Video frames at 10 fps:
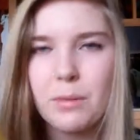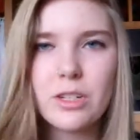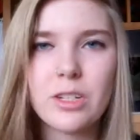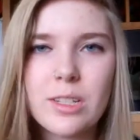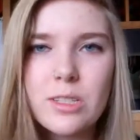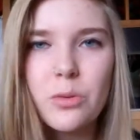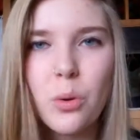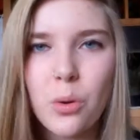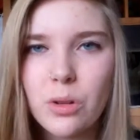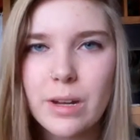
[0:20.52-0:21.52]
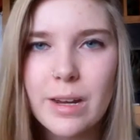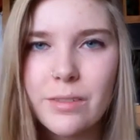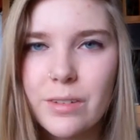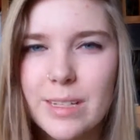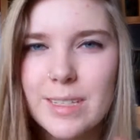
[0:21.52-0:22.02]
not sure there's a whole lot I
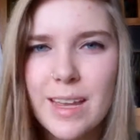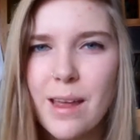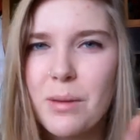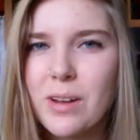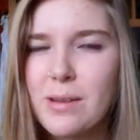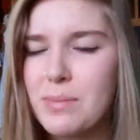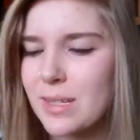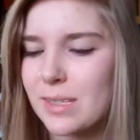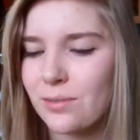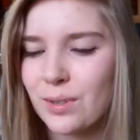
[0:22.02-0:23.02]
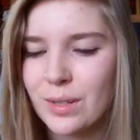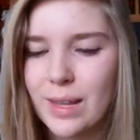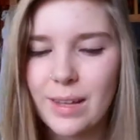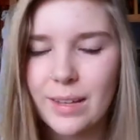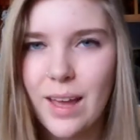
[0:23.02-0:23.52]
can really say about it because I feel
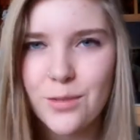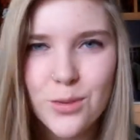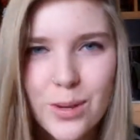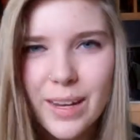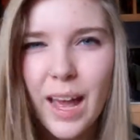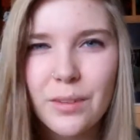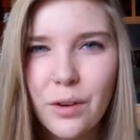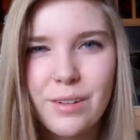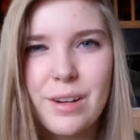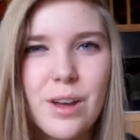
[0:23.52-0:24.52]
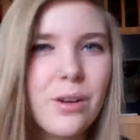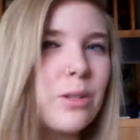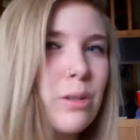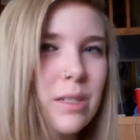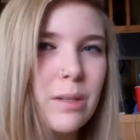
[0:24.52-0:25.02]
like everyone kind of already knows what it's